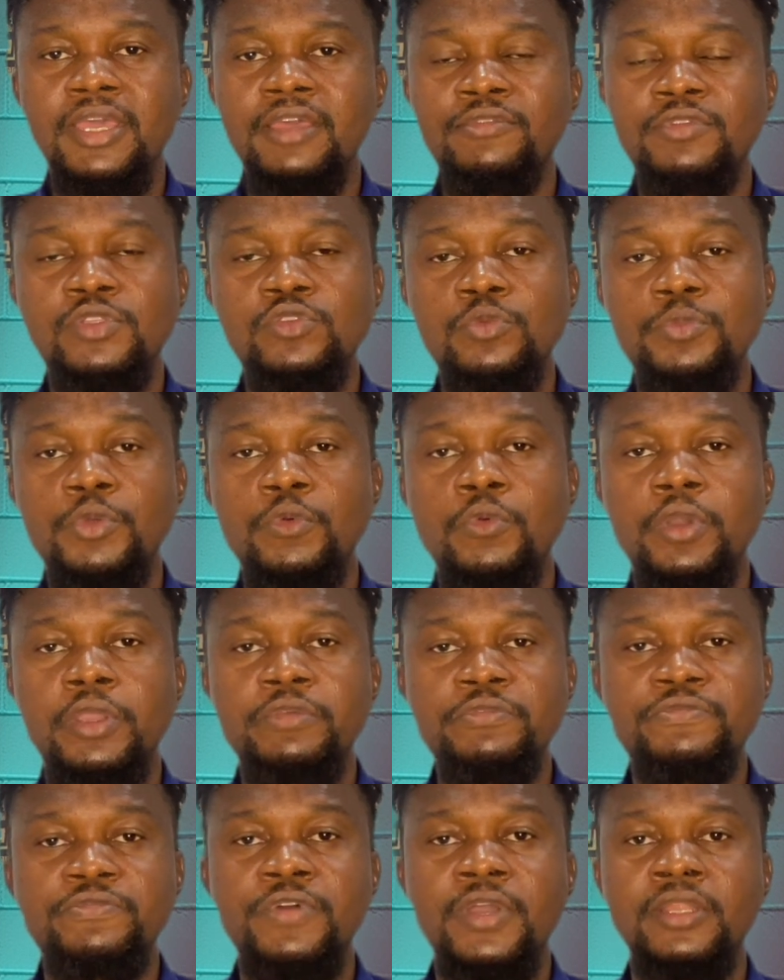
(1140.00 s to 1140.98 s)
there, everything will be
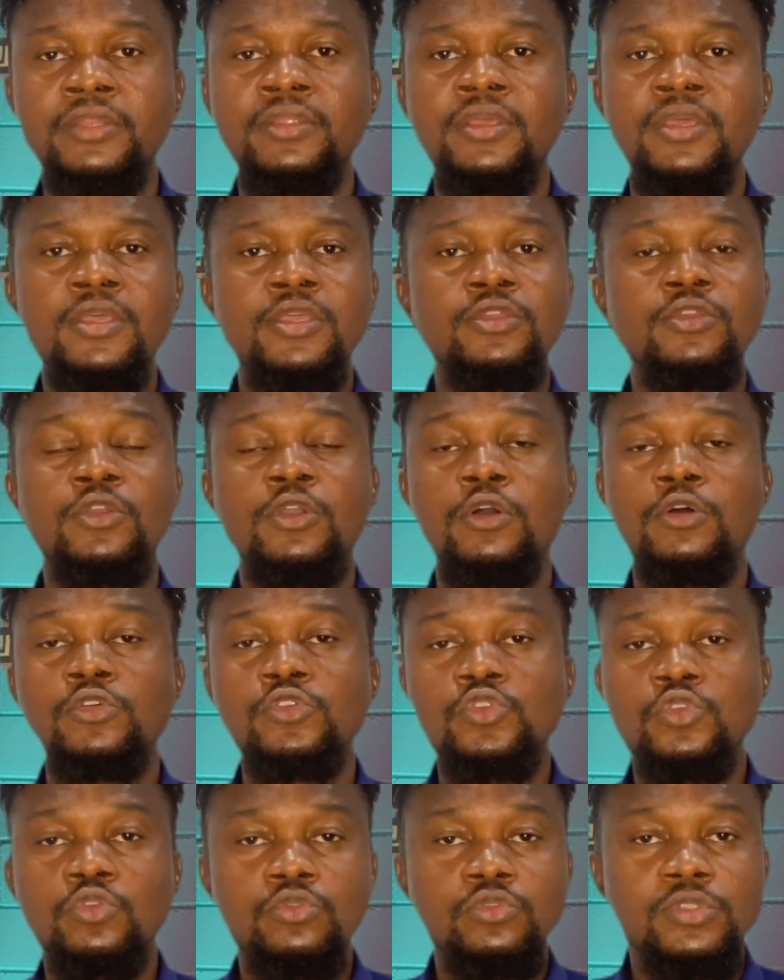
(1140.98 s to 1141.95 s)
working fine. You can
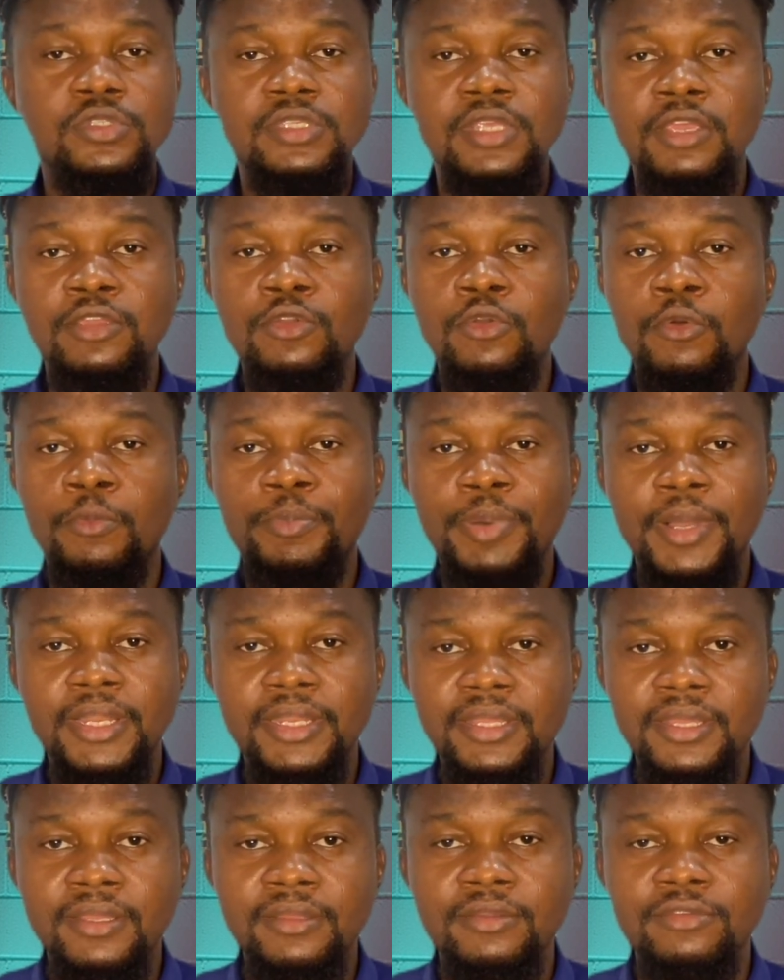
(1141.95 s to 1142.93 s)
also sell your
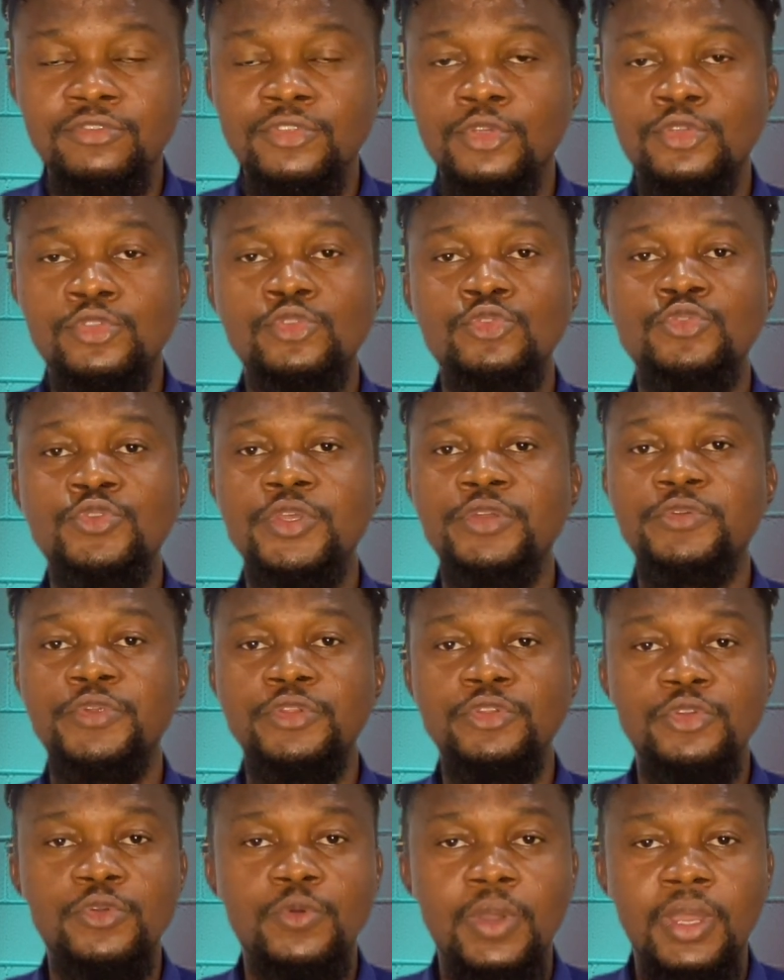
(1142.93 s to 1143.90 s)
panel just to do a
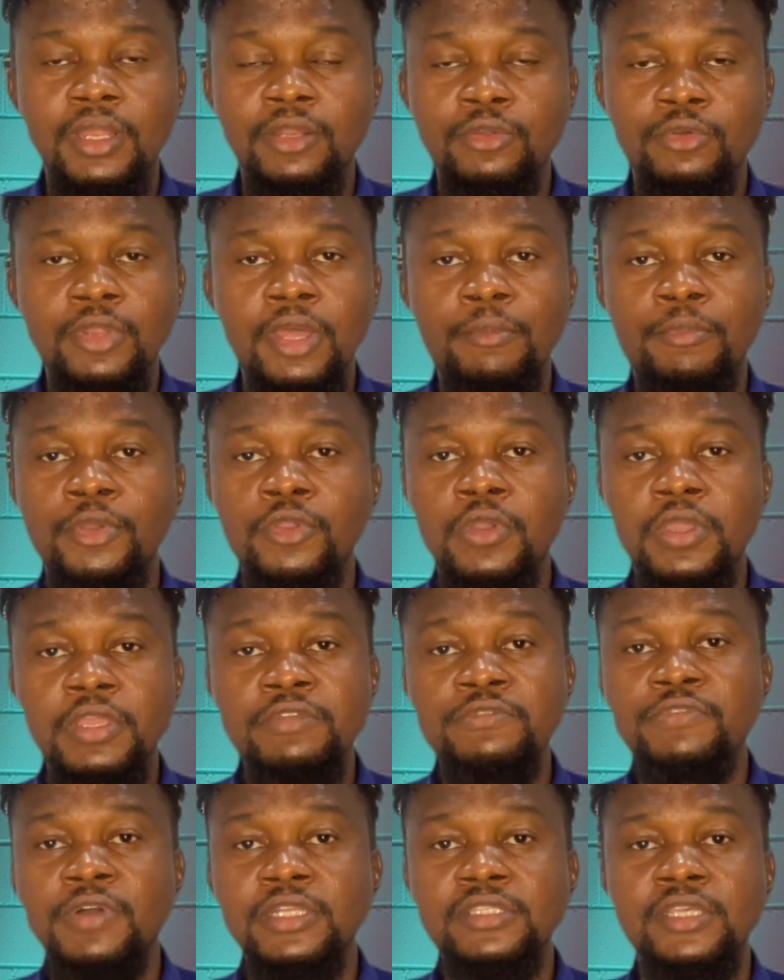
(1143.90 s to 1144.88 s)
renewal and all that, but your
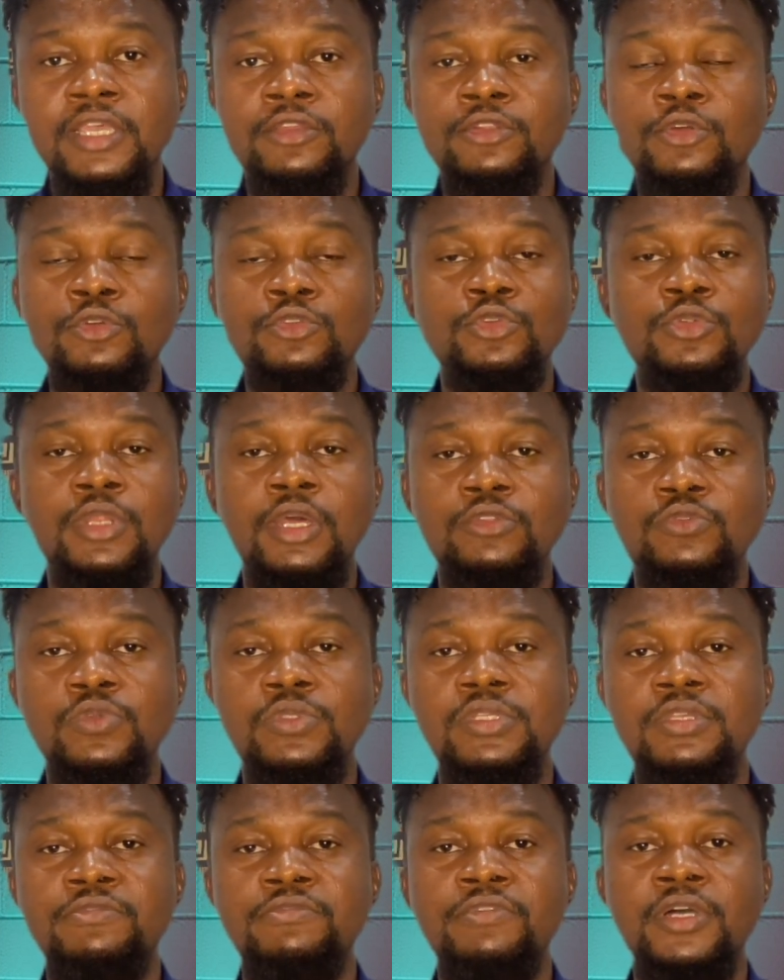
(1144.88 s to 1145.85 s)
inverter, you don't do that
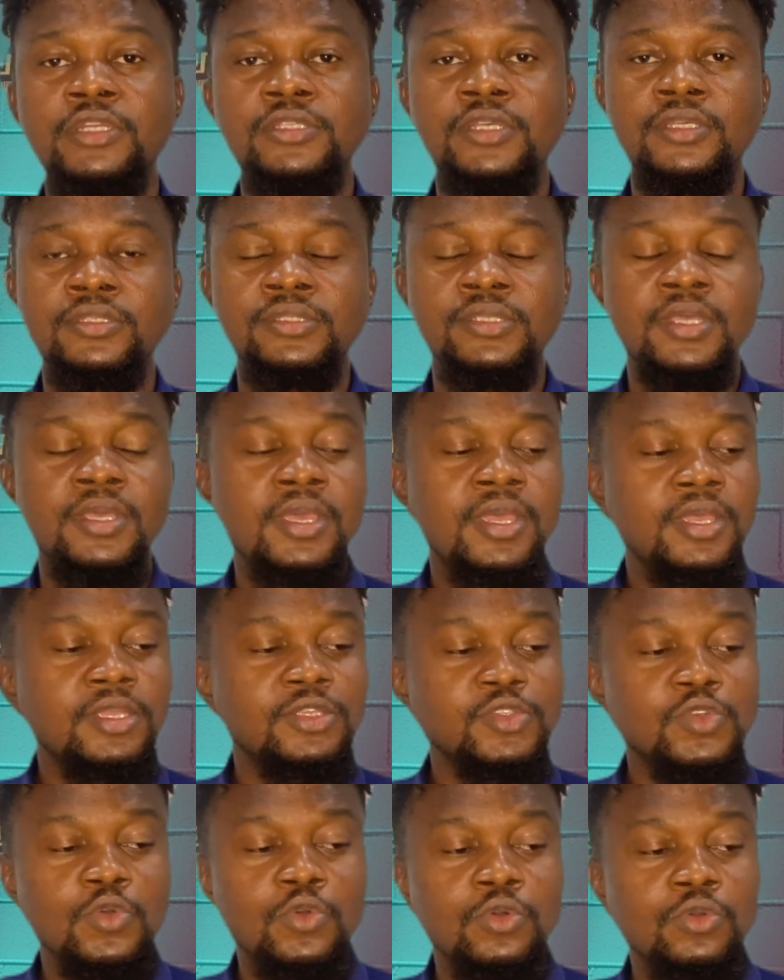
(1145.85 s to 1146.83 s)
with inverters.
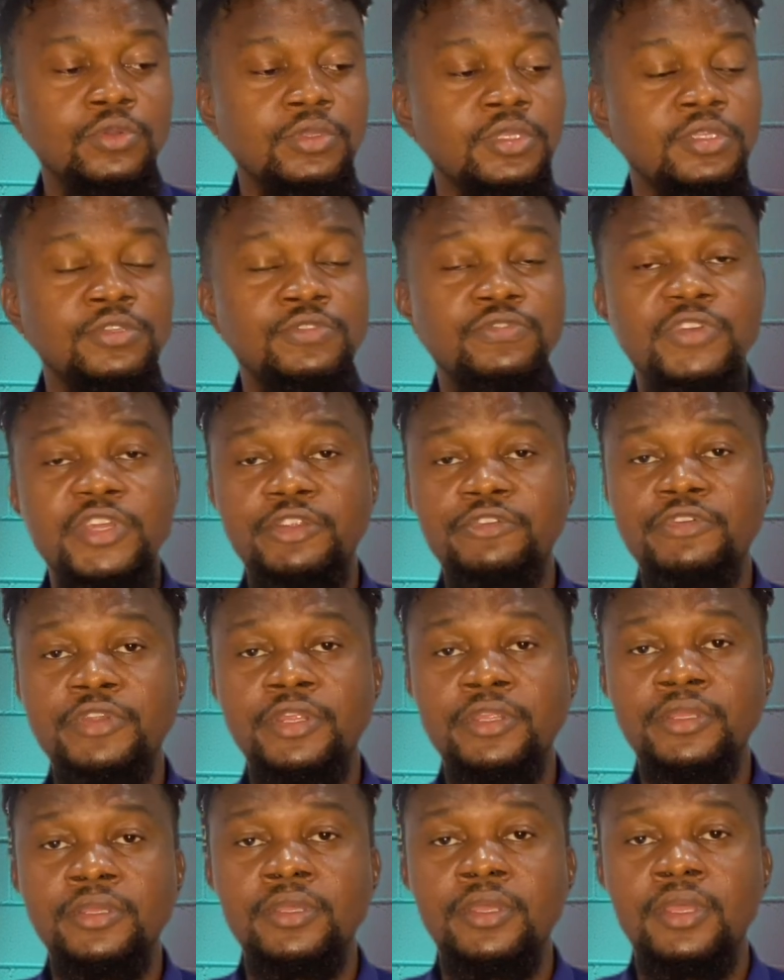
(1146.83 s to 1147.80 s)
So it's very,
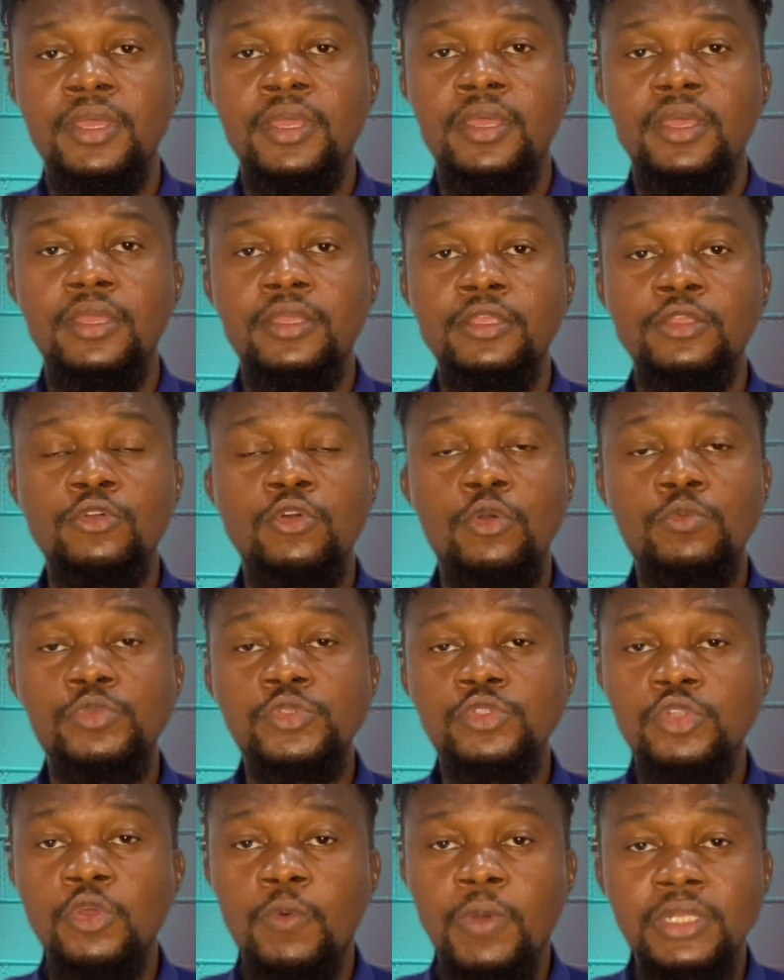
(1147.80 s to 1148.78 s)
very, it
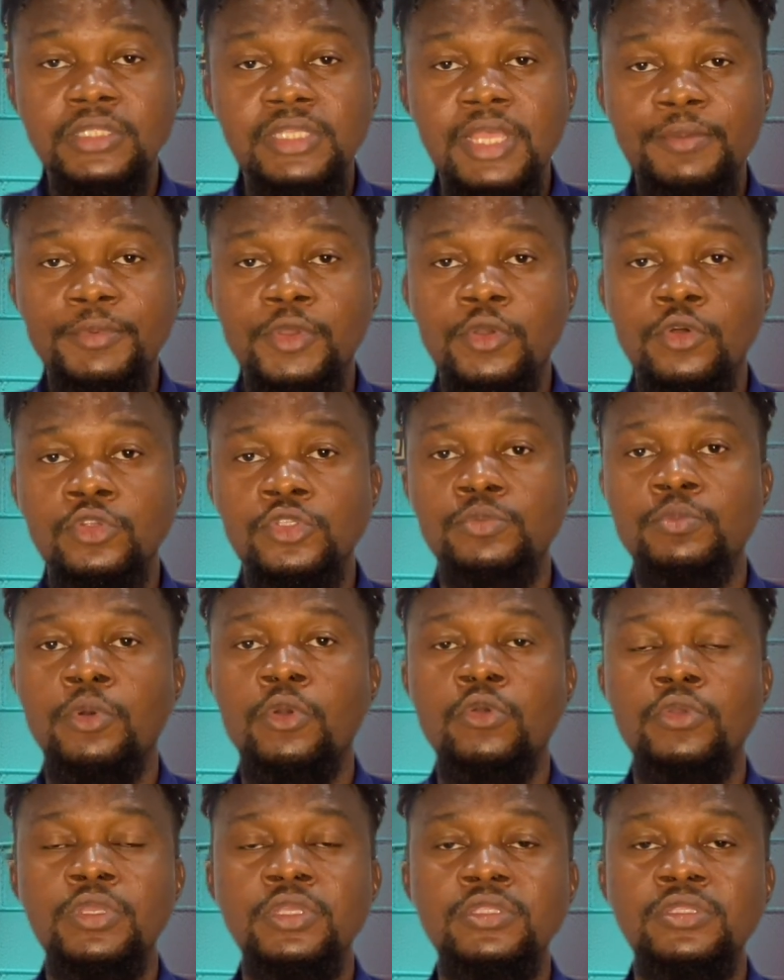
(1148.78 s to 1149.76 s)
comes to the one-time cost,
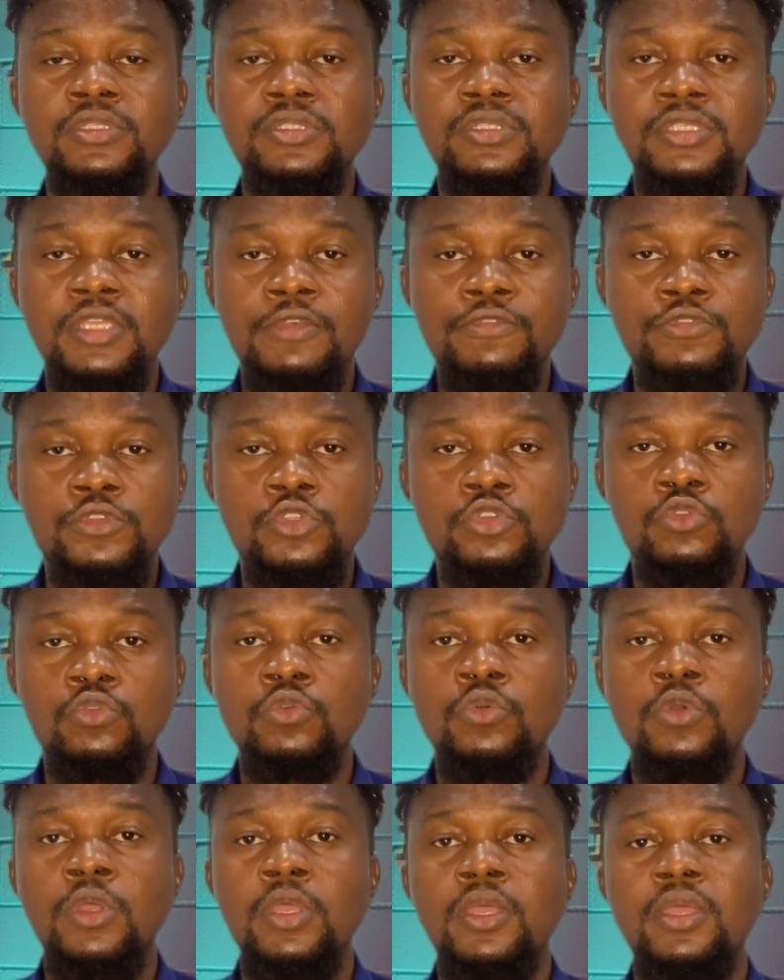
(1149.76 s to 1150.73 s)
but it saves
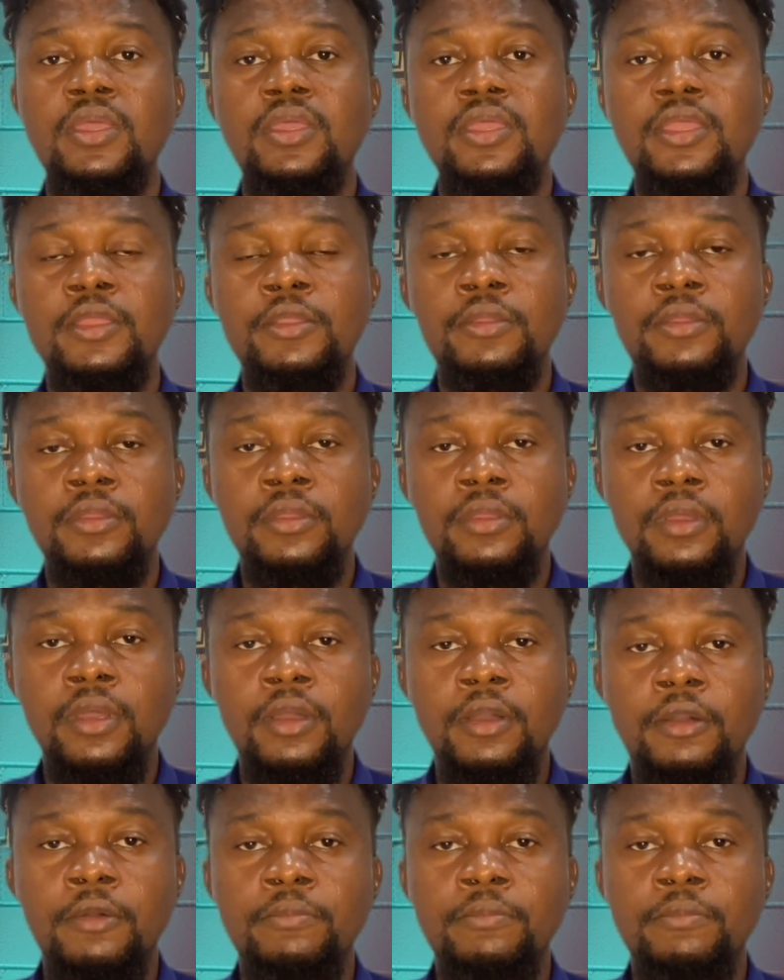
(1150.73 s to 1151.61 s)
you a